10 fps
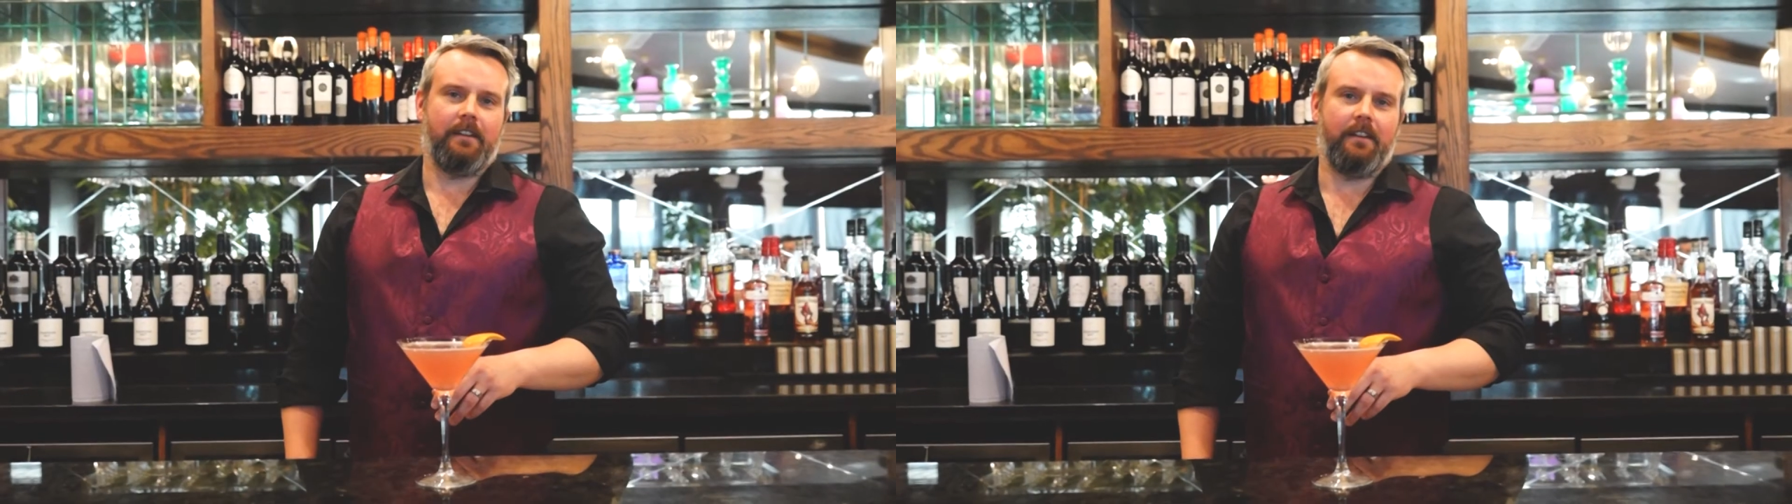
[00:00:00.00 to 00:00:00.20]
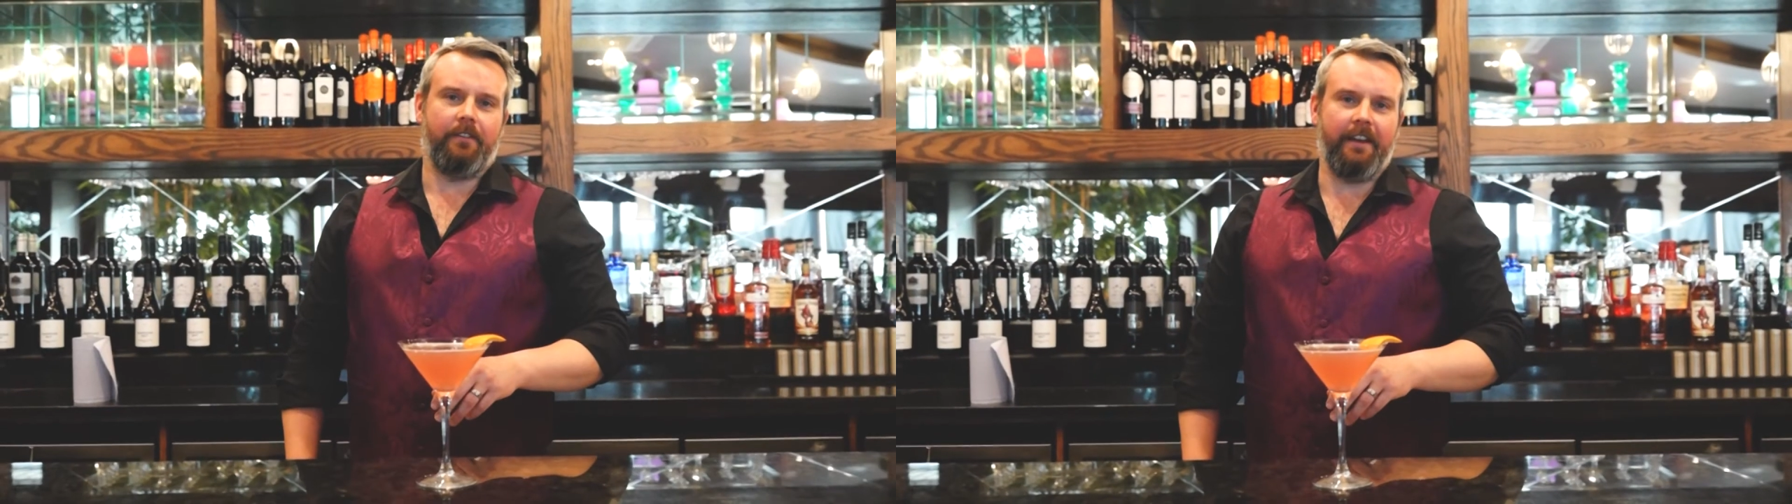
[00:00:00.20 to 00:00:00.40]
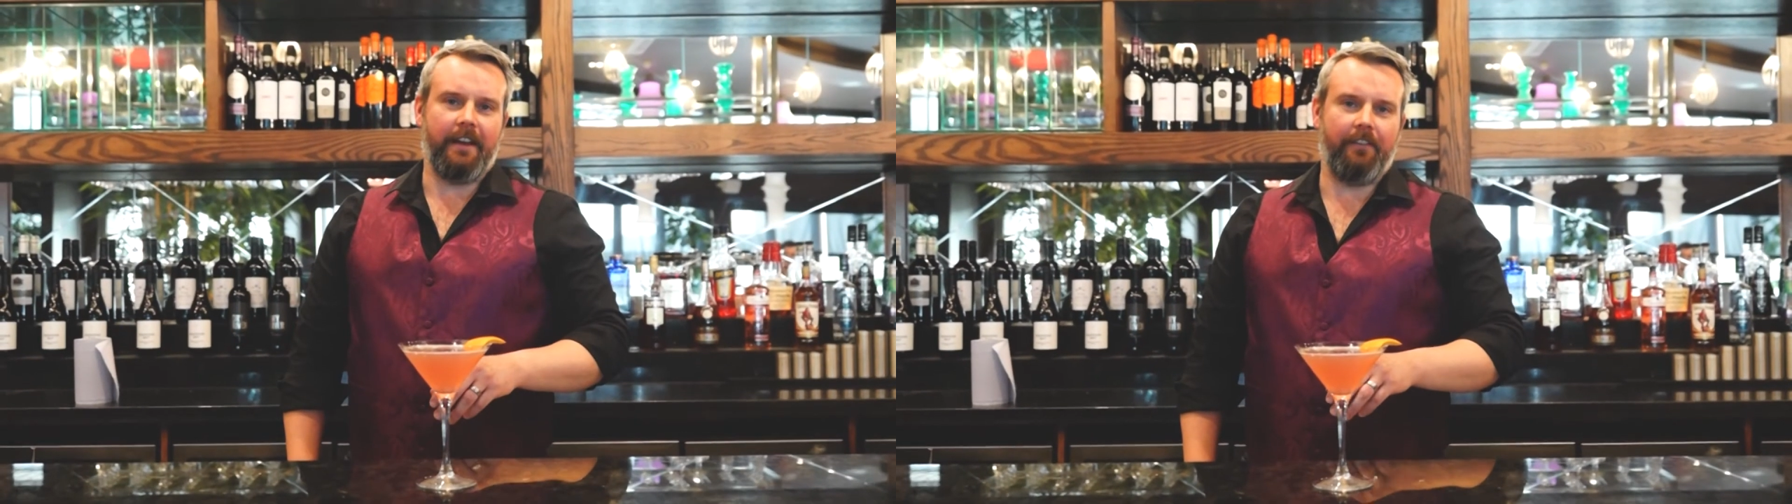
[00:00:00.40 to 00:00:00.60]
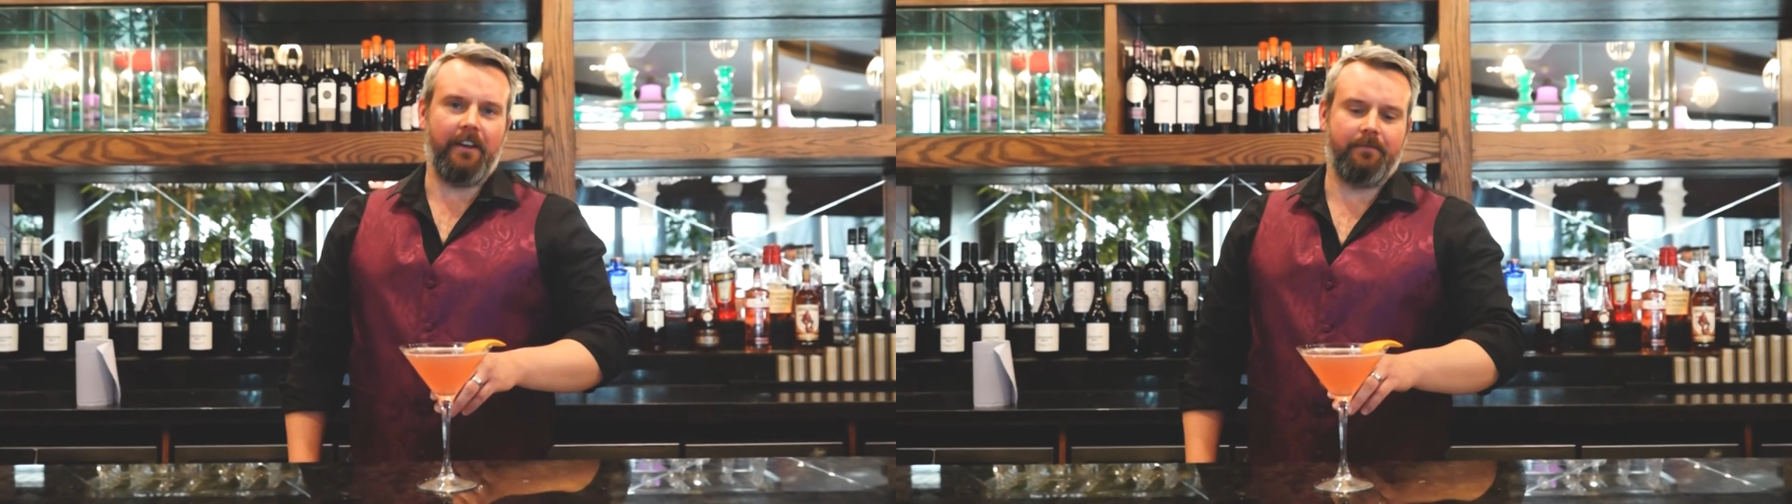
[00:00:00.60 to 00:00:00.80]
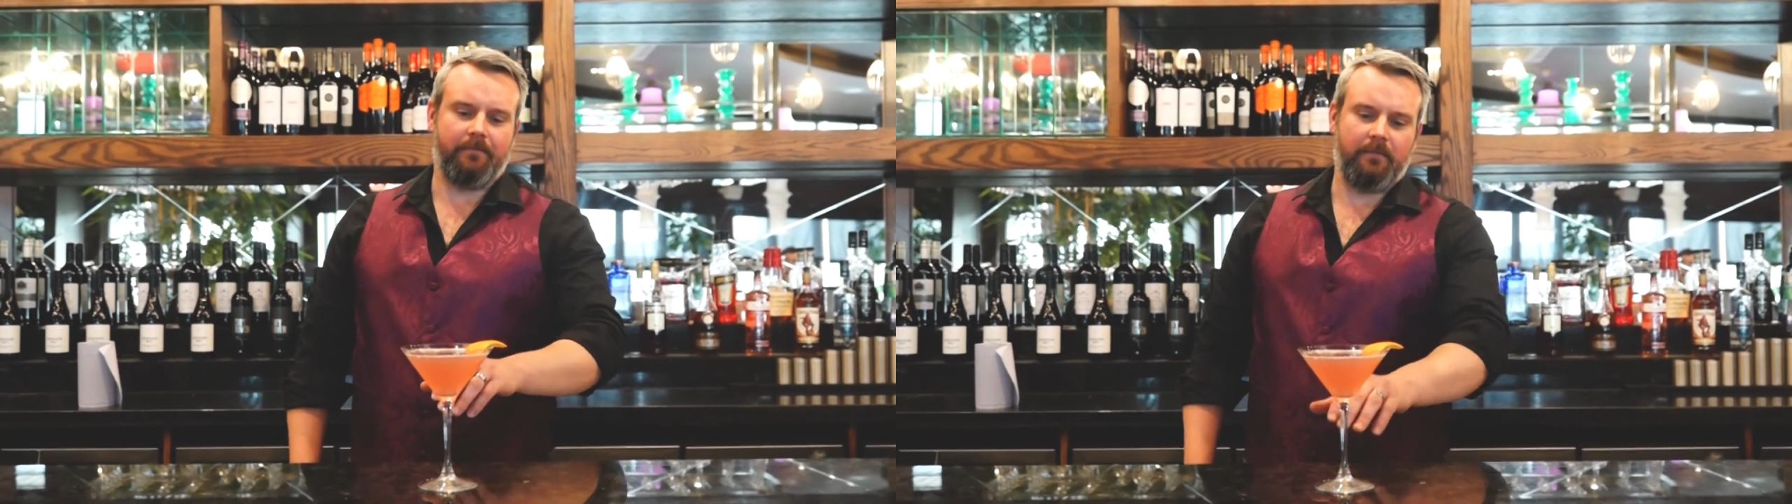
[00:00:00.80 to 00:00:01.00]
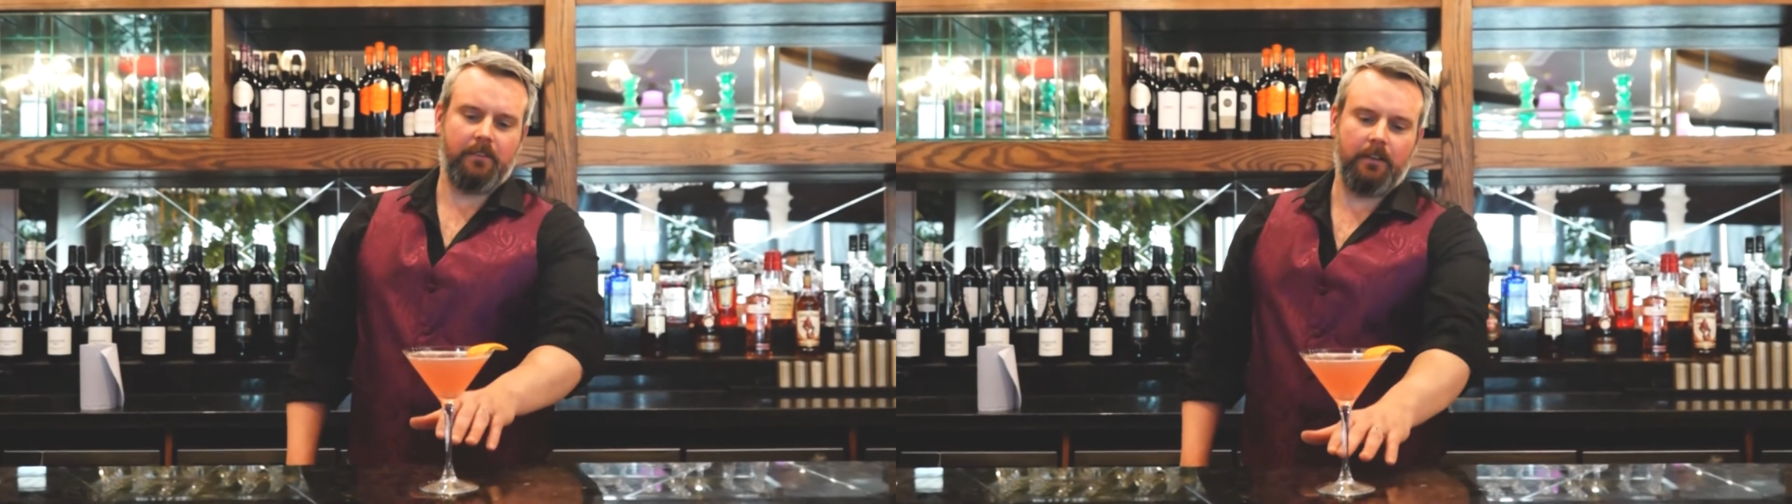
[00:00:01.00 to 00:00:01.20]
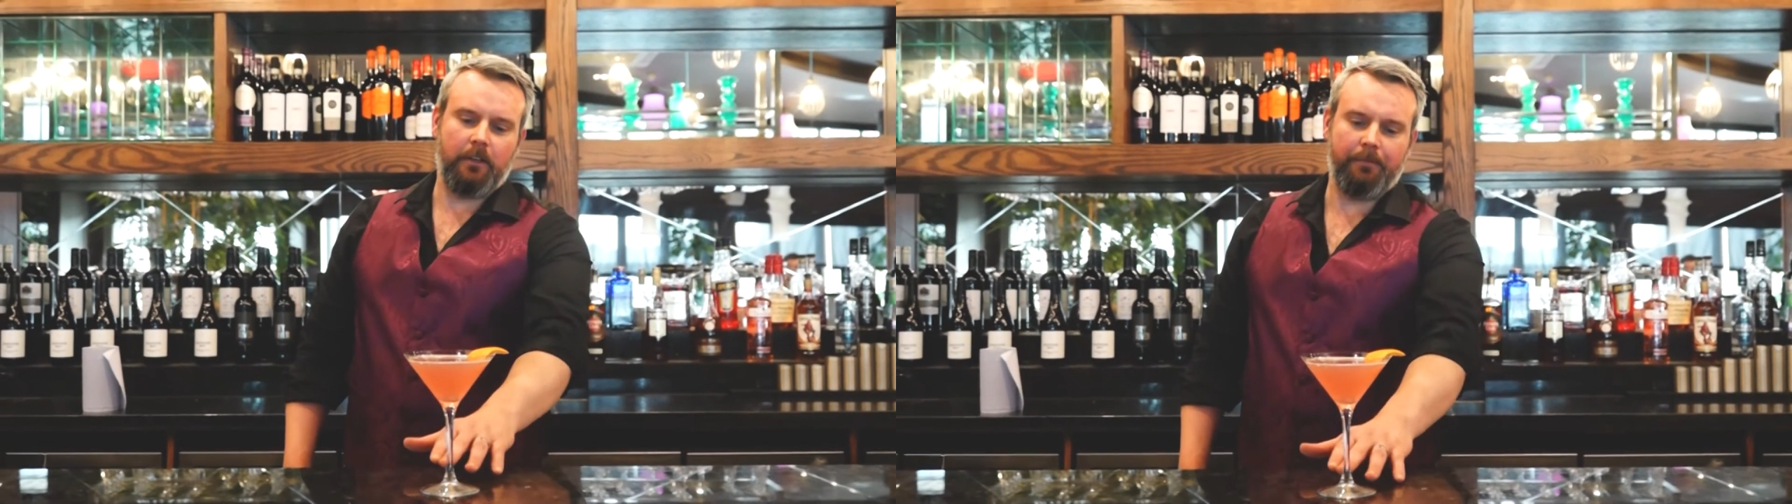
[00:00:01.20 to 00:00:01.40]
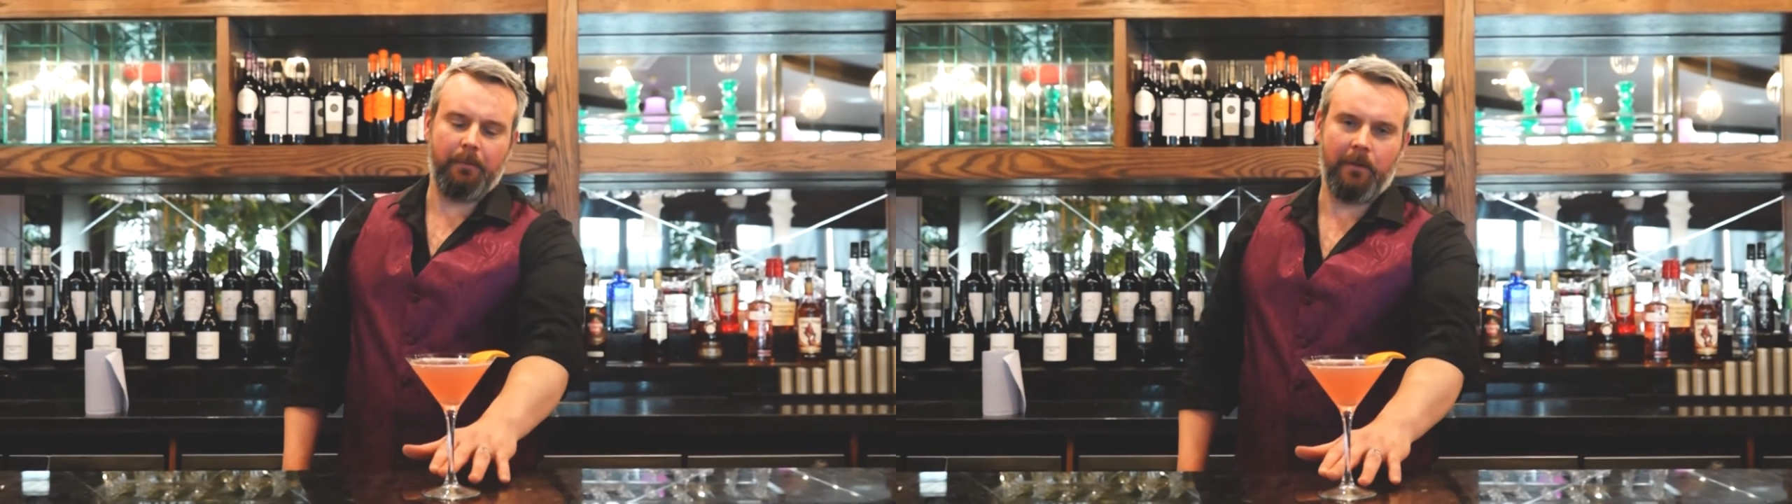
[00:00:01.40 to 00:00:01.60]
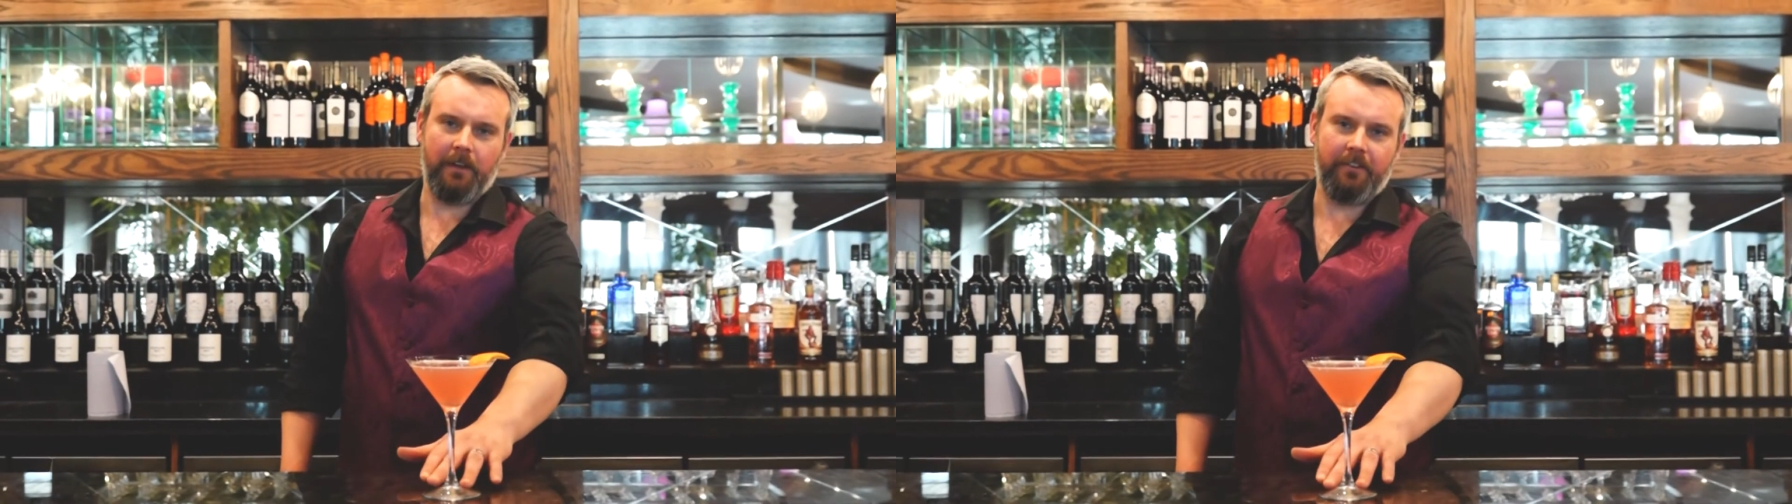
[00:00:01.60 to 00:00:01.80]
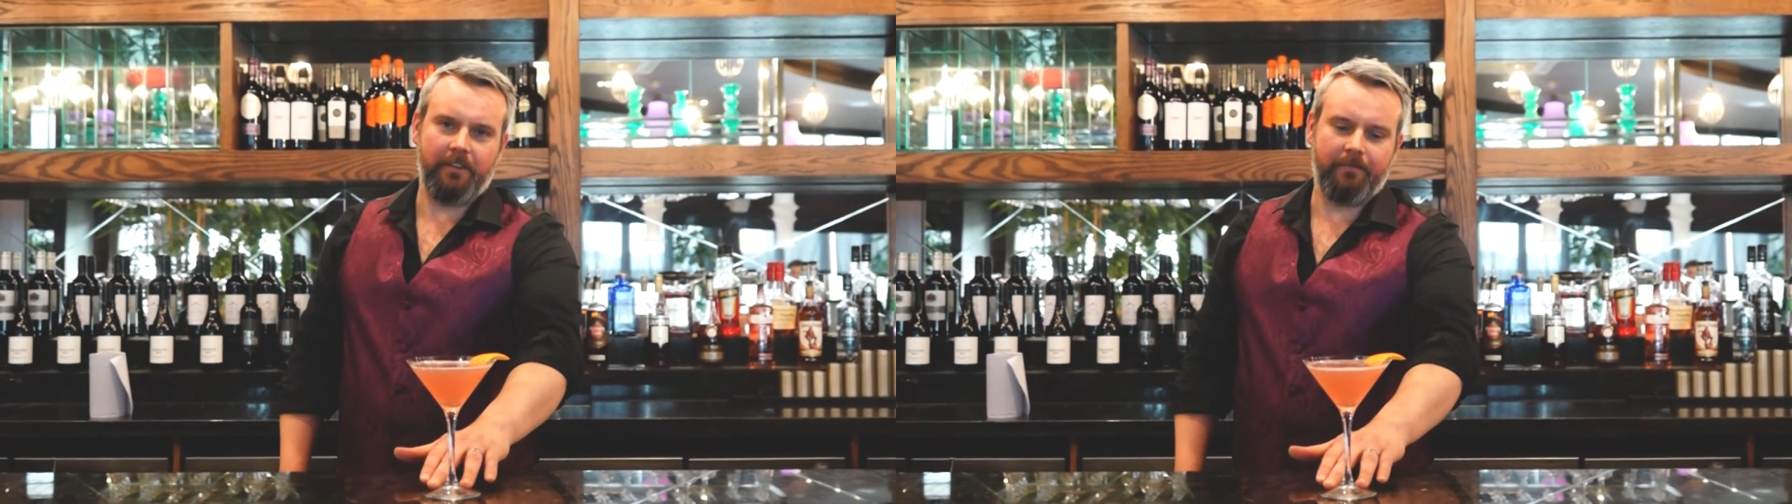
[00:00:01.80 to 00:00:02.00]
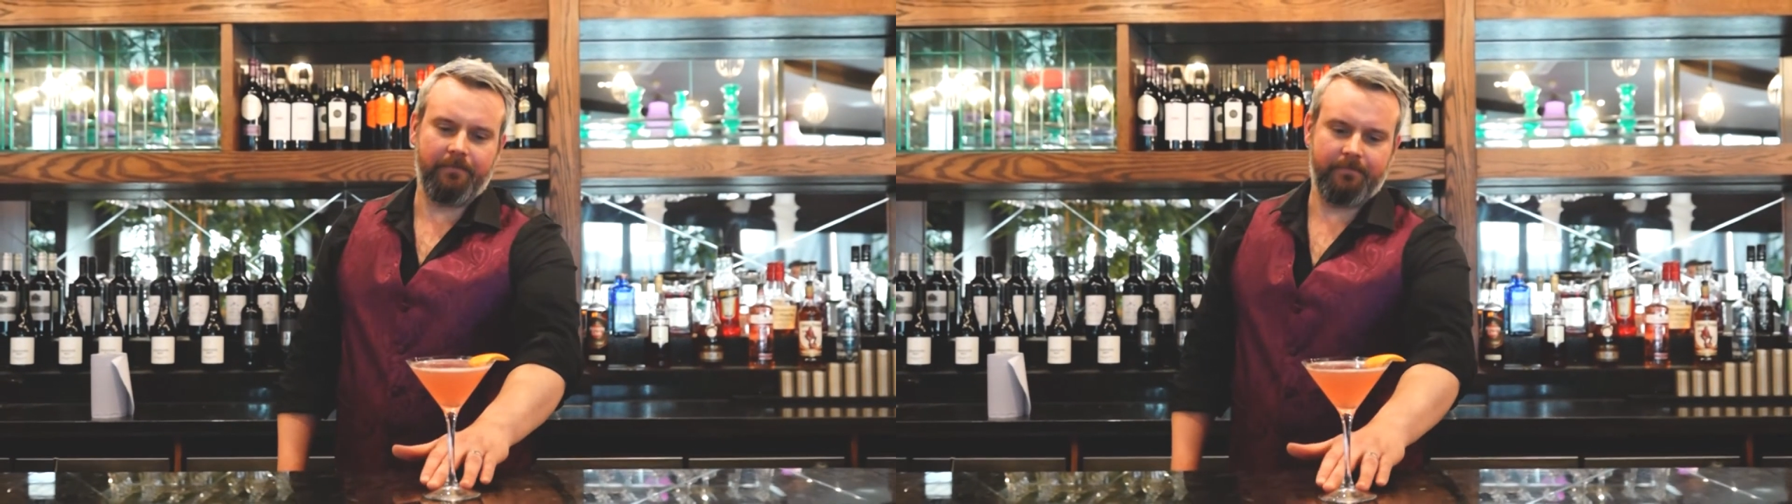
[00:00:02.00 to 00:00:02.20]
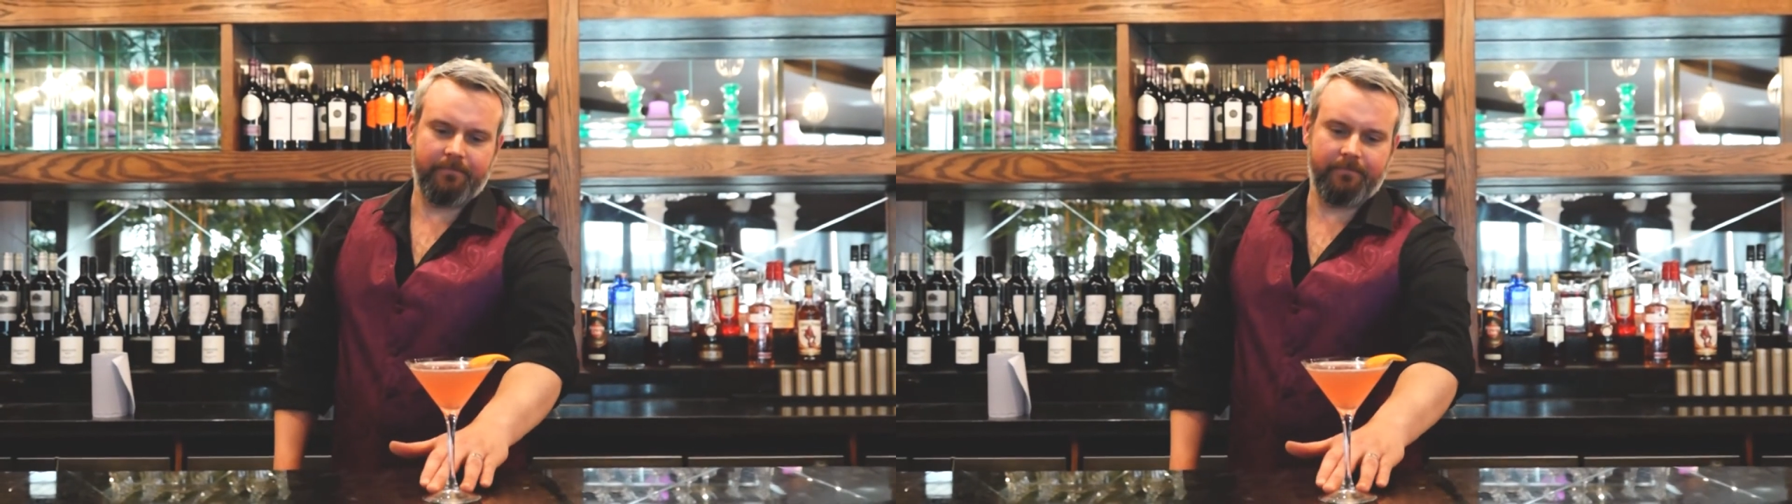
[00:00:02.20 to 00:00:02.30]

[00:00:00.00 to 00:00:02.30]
And there you have it, Cosmopolitan,